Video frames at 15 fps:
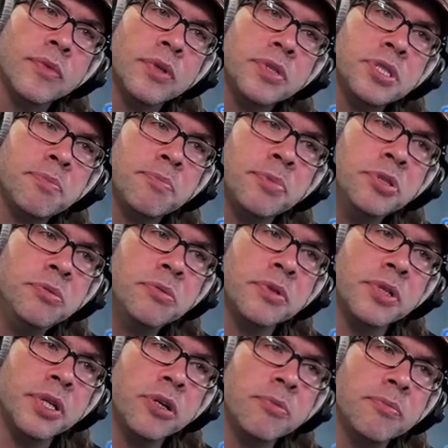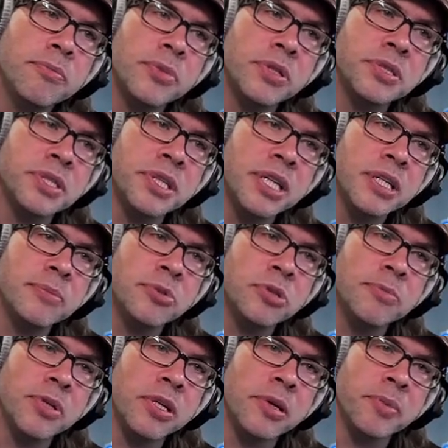There's a blue... Nope, there's not a
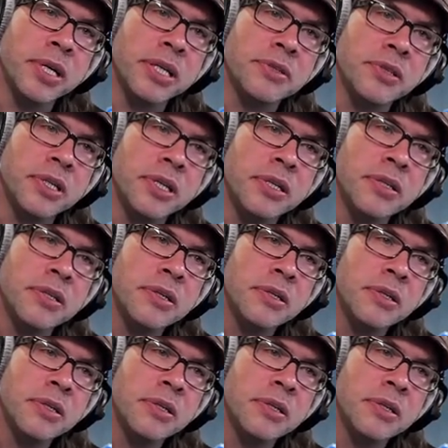blueberry back there.